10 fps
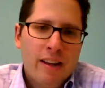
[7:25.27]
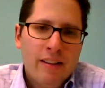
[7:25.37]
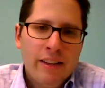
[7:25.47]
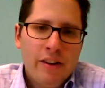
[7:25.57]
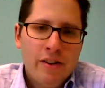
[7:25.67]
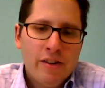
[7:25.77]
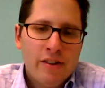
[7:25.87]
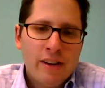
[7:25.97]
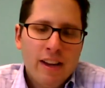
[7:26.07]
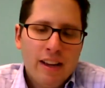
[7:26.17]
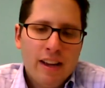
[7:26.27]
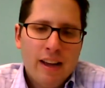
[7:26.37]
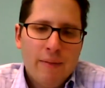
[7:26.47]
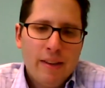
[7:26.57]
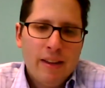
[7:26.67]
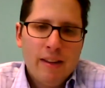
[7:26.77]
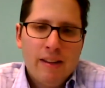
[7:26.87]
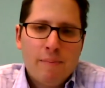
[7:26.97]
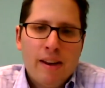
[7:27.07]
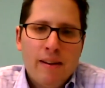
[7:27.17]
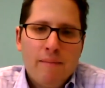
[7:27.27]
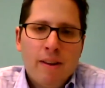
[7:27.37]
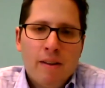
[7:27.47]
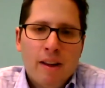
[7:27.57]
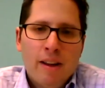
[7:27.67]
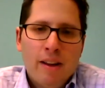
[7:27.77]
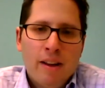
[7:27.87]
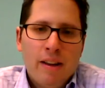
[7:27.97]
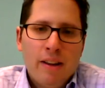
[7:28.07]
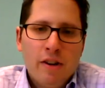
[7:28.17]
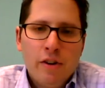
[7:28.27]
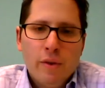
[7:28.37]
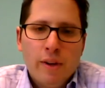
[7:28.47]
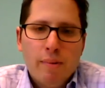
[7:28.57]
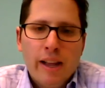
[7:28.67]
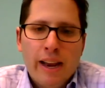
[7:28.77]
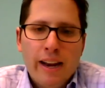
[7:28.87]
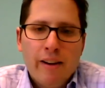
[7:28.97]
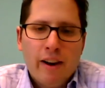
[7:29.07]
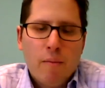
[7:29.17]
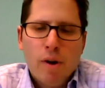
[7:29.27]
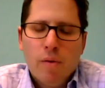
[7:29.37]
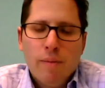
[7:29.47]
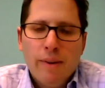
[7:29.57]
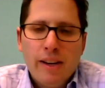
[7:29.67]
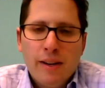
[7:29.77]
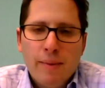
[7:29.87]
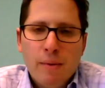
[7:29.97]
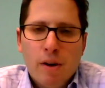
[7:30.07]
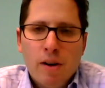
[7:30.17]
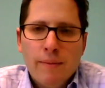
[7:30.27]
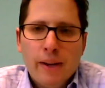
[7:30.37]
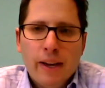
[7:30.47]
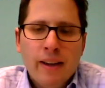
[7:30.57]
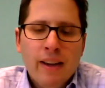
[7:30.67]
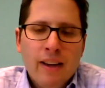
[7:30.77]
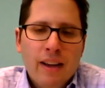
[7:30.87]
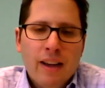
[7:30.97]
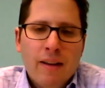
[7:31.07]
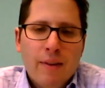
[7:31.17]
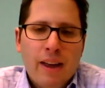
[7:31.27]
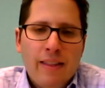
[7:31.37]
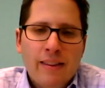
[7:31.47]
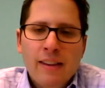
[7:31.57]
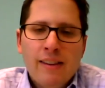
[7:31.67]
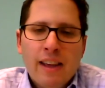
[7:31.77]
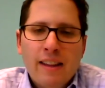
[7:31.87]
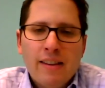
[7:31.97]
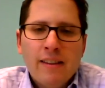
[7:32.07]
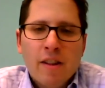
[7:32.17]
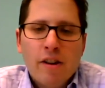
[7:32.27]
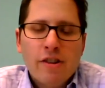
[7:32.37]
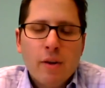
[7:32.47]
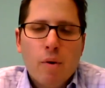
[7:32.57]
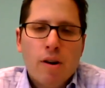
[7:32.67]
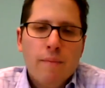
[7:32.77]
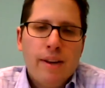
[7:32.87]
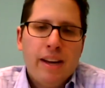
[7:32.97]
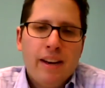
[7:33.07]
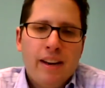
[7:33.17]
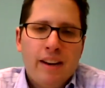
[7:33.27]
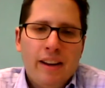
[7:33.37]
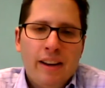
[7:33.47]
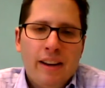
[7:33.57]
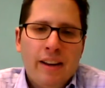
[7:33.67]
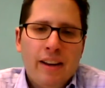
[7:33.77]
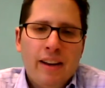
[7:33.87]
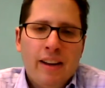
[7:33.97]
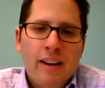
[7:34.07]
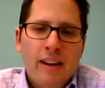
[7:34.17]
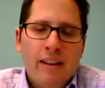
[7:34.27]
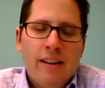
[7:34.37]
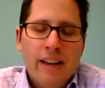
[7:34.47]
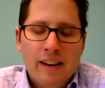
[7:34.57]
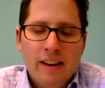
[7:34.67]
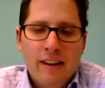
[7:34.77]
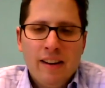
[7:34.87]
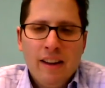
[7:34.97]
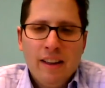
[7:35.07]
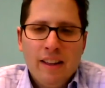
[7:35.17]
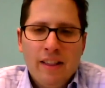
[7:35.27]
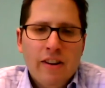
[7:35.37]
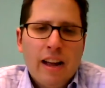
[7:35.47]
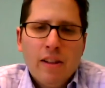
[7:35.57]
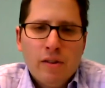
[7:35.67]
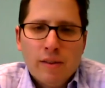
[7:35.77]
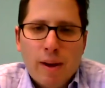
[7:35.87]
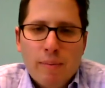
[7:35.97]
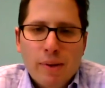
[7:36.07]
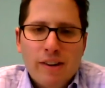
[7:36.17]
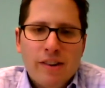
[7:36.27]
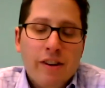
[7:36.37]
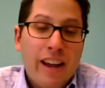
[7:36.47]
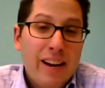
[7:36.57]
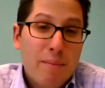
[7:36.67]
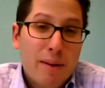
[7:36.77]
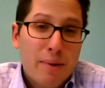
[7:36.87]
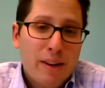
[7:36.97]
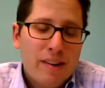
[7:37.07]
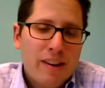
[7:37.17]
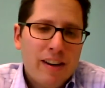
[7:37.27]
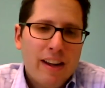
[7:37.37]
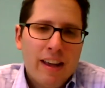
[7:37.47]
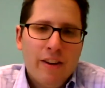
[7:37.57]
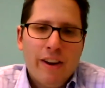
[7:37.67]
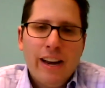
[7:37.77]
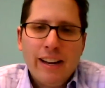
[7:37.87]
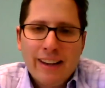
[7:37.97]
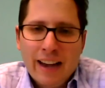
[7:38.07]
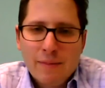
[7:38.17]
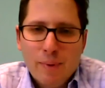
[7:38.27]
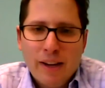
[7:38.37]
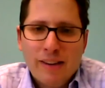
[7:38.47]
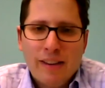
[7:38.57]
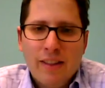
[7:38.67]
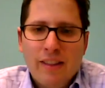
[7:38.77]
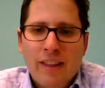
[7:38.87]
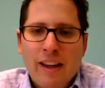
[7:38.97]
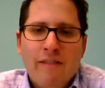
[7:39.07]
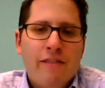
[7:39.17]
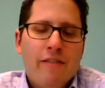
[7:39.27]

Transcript: leaders. They spent a year doing planning around what it would mean to be welcoming. And since then, since launching Welcome Dayton in Dayton, they're not losing population, they're gaining population, and they're gaining tax base. And they have